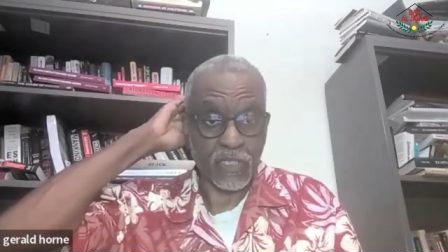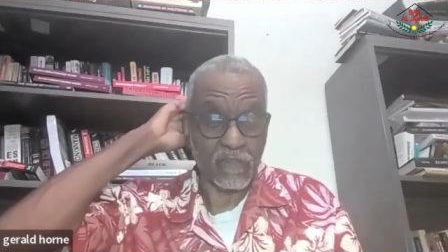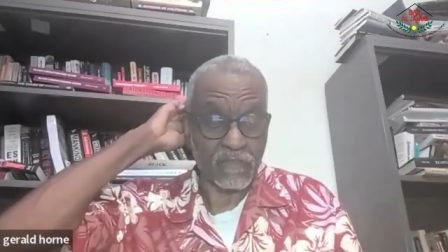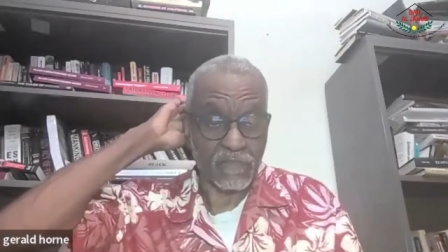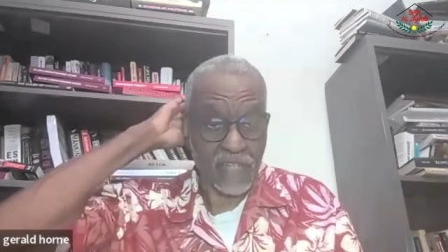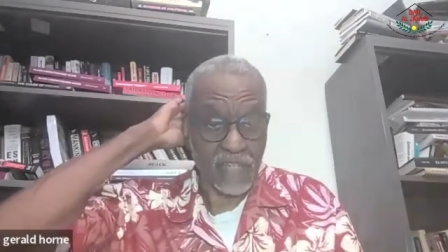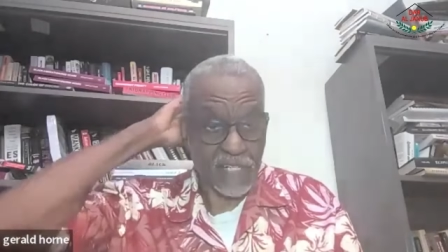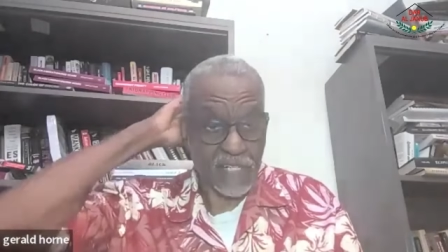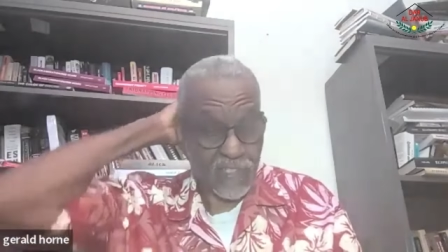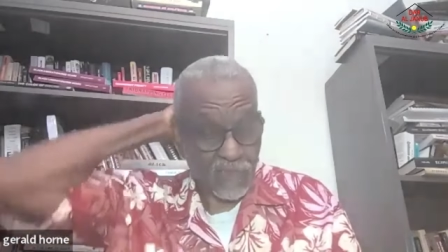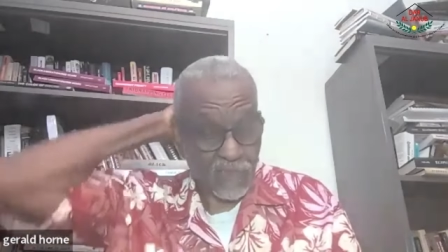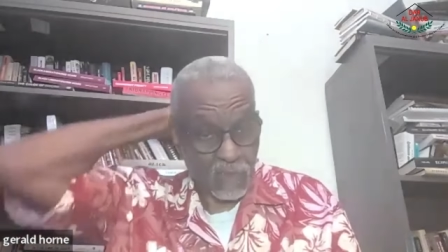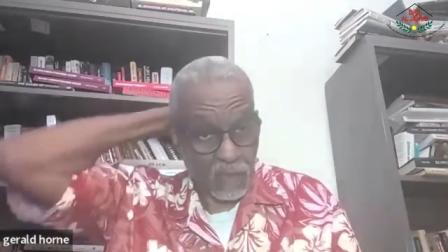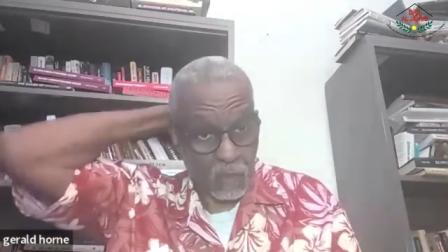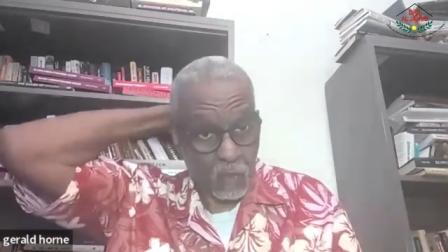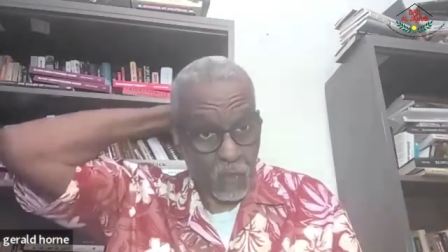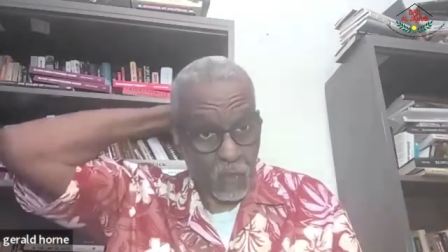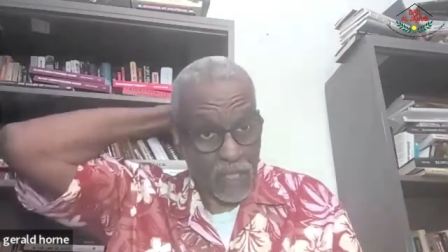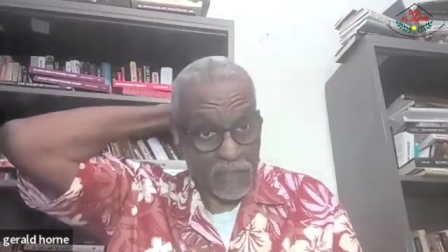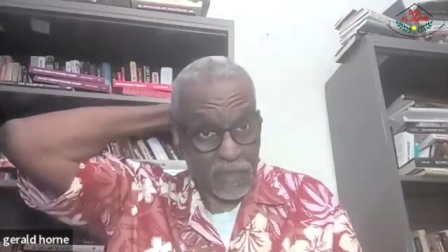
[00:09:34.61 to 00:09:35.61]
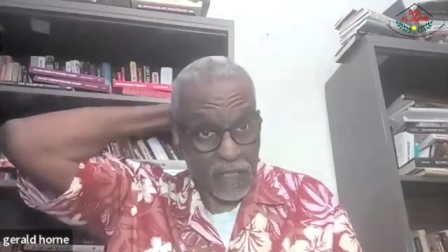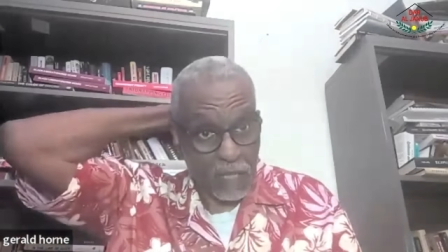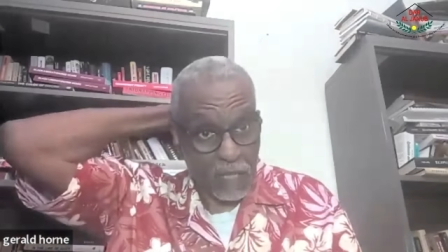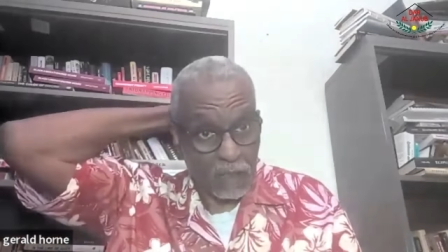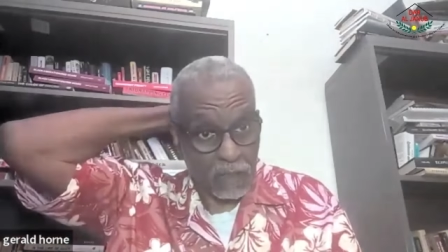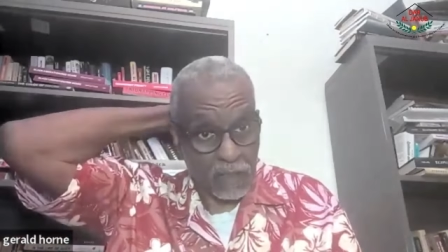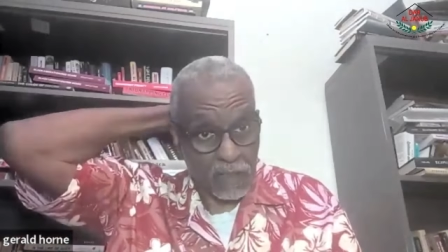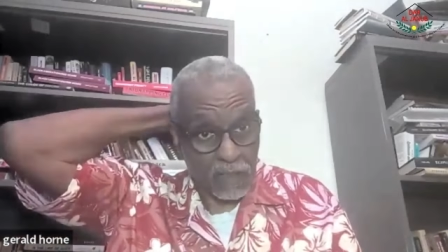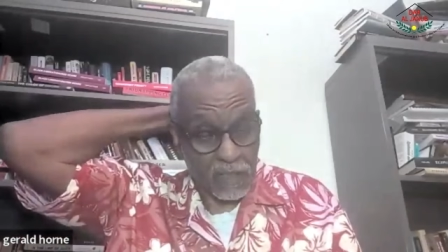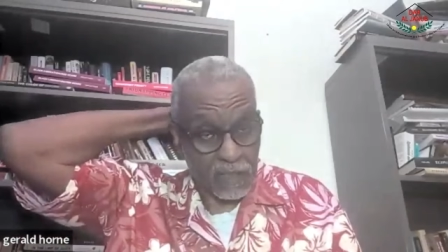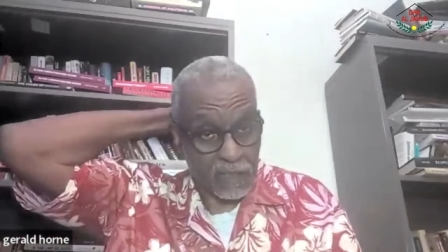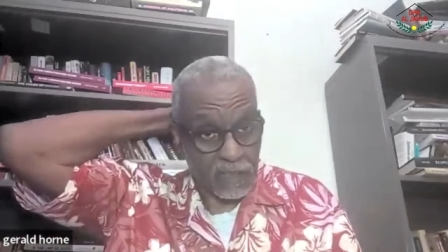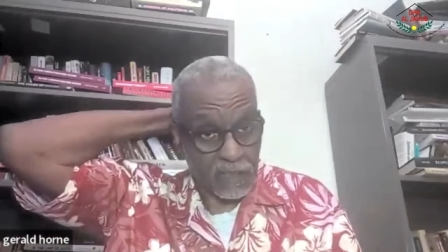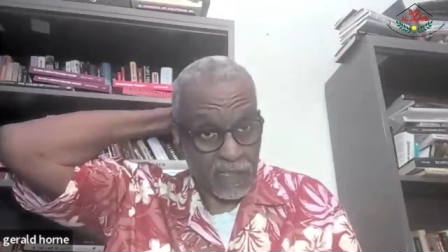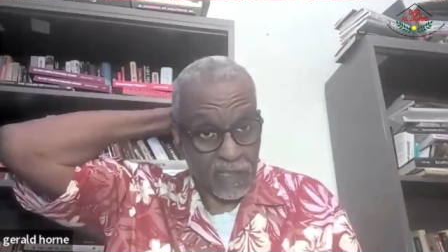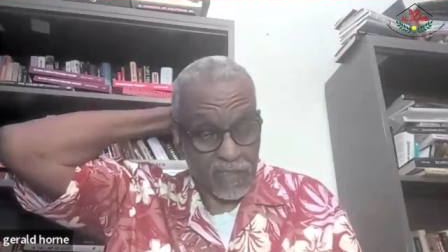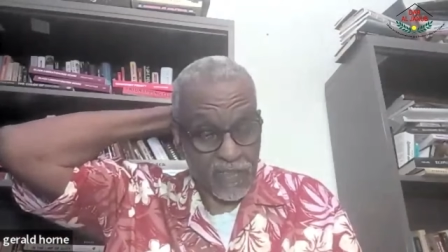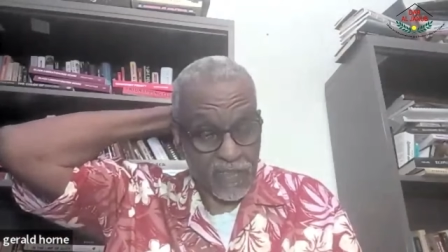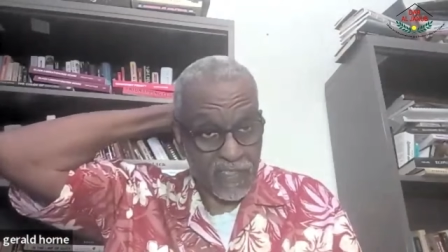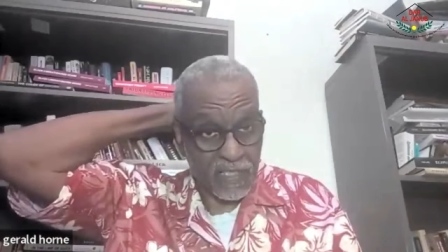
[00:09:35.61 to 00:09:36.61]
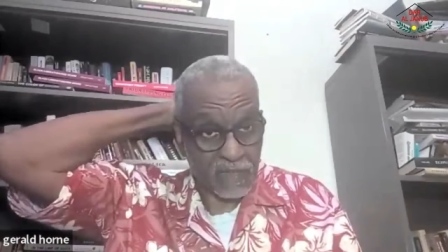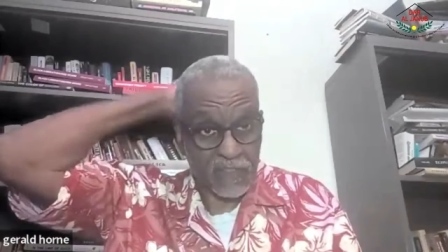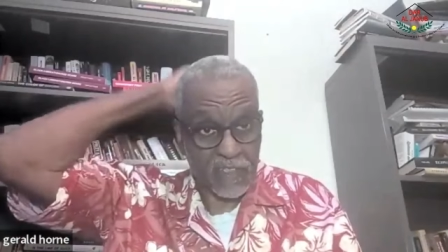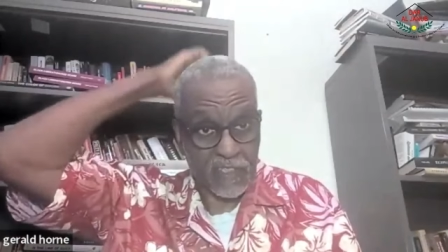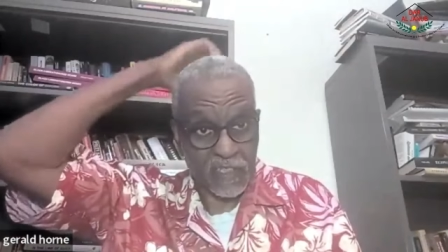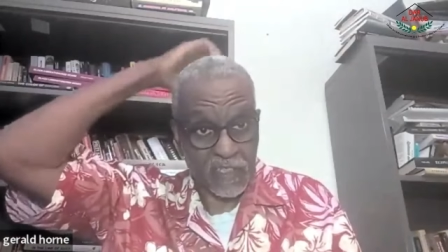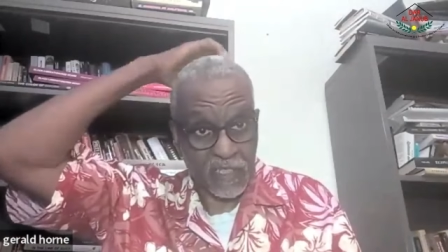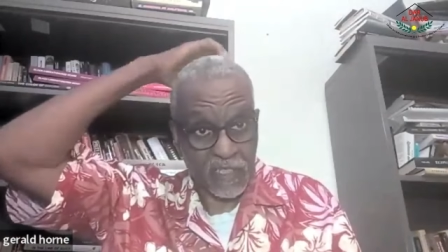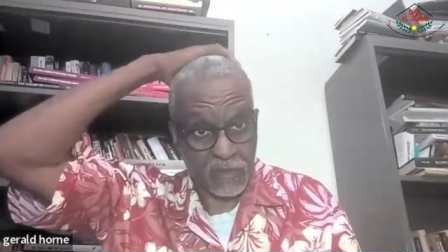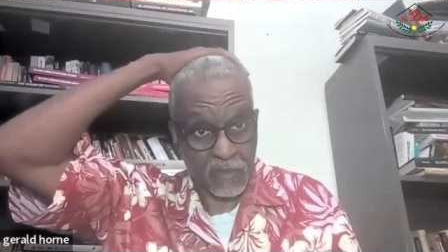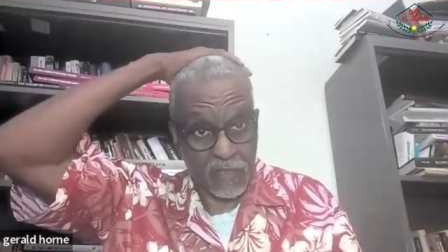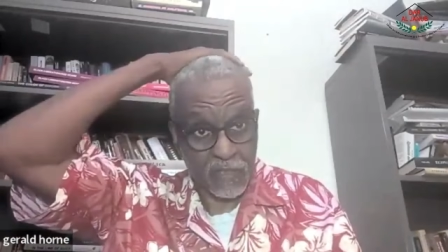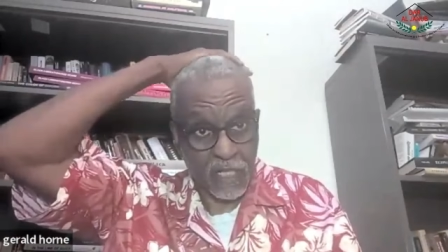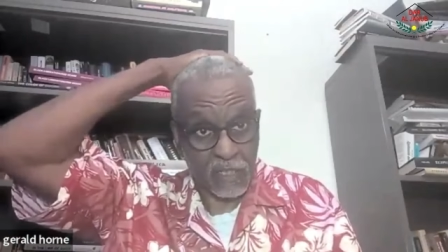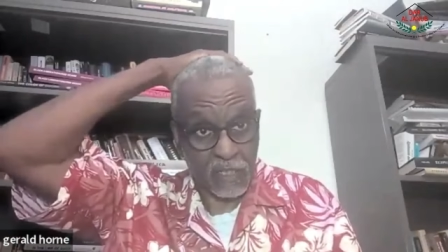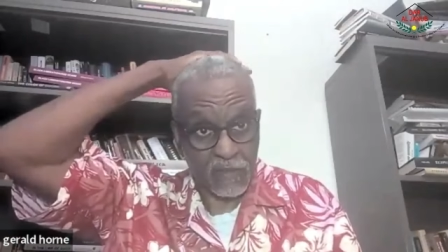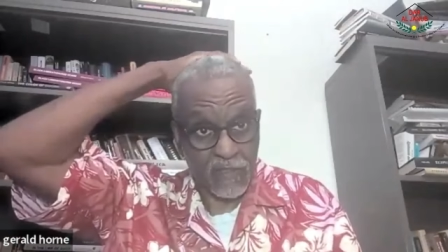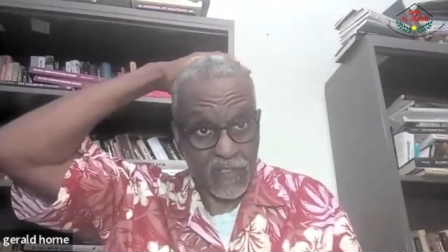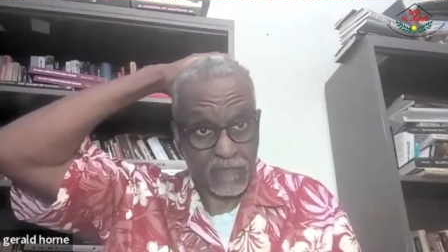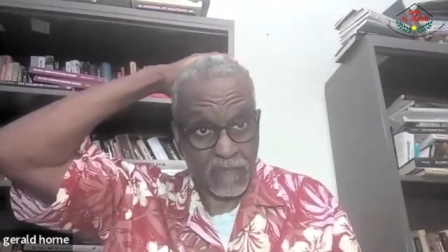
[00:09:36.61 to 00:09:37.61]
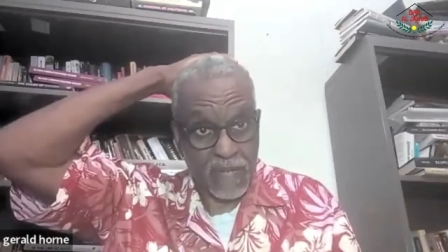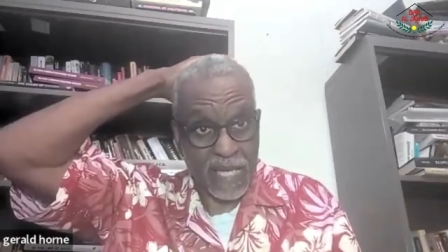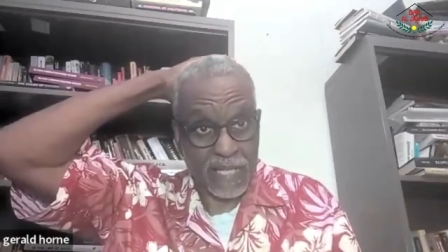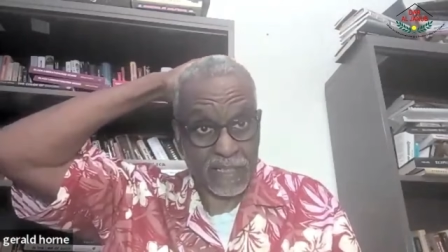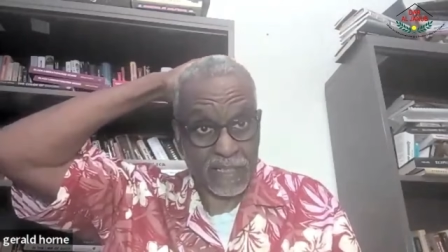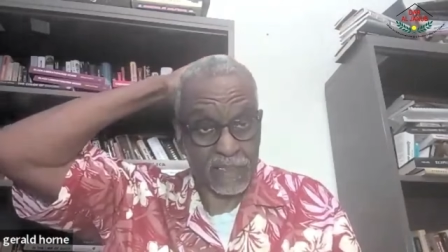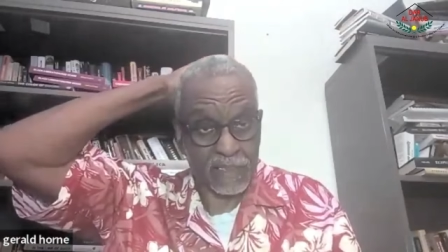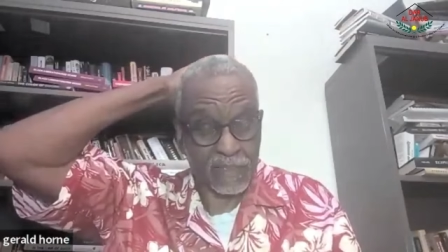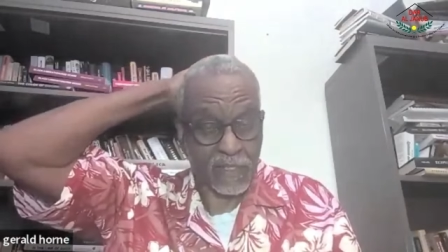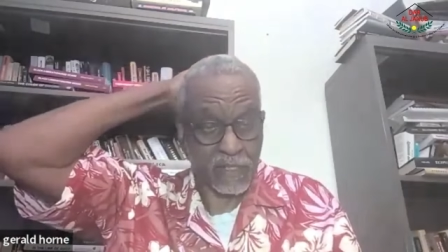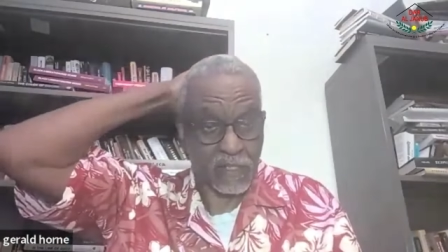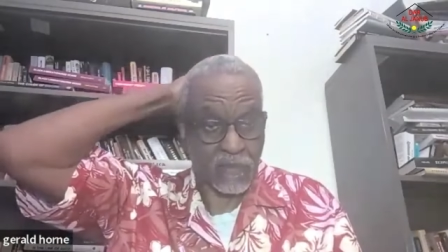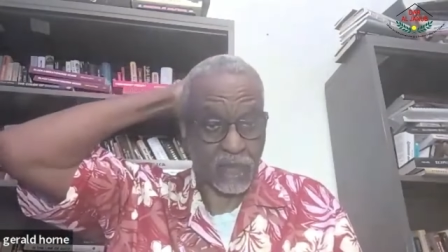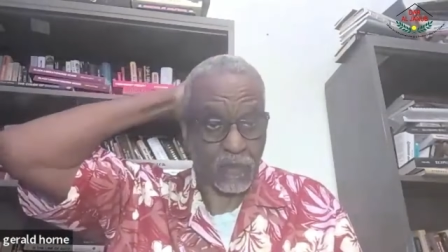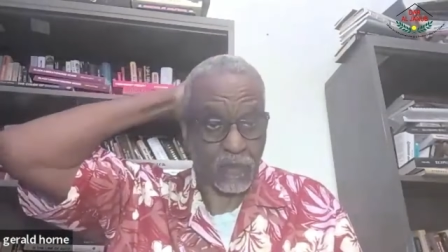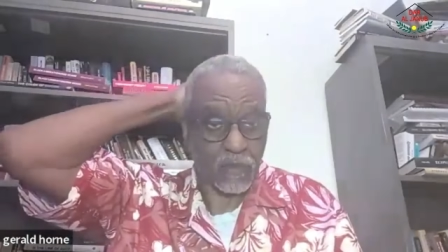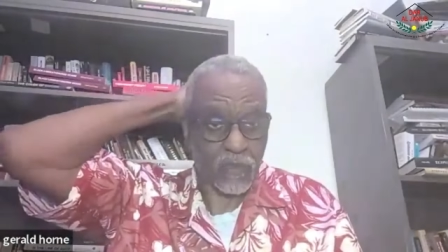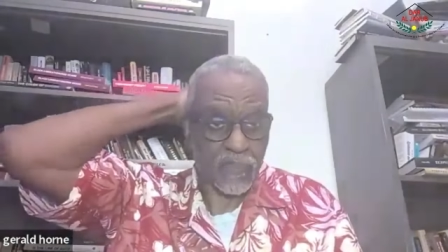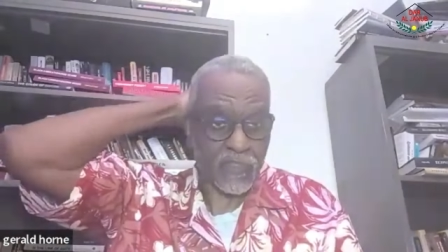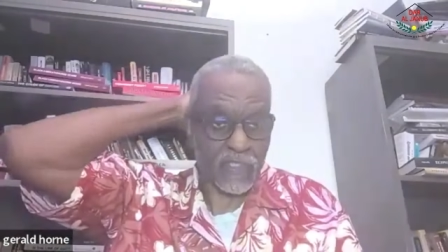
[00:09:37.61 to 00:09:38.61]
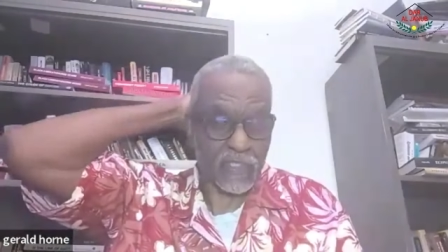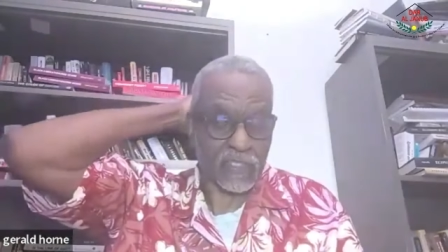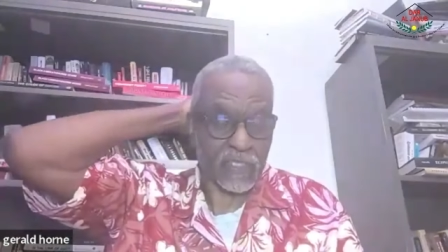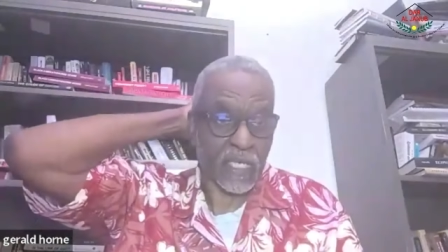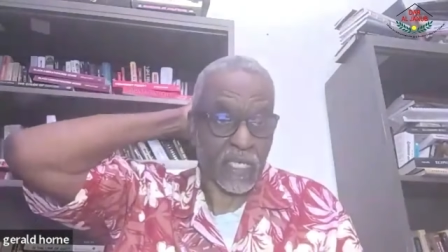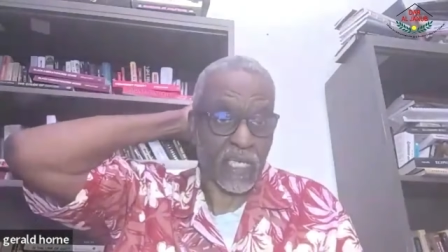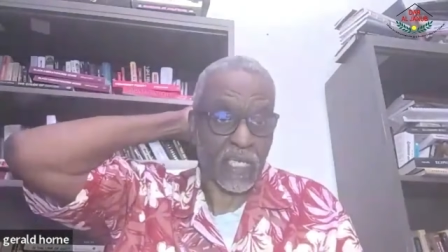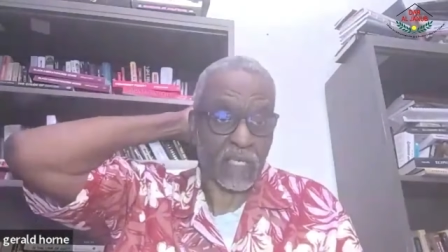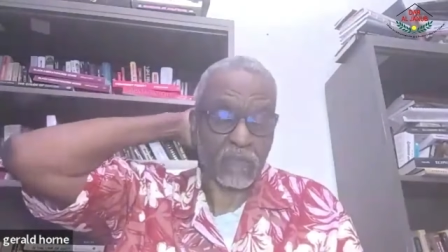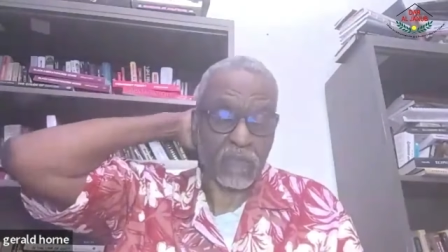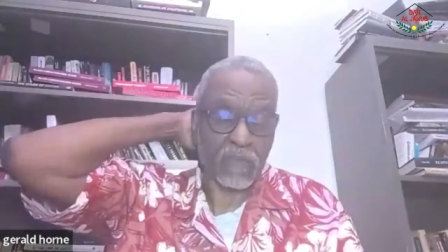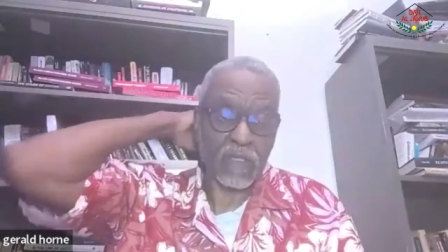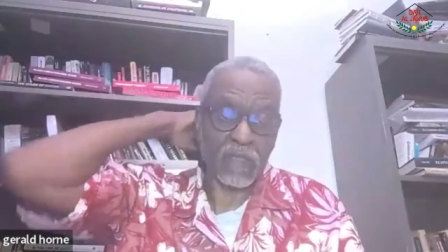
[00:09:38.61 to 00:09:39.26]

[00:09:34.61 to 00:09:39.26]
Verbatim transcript: invest $1 and get $1,700 back, and there are those today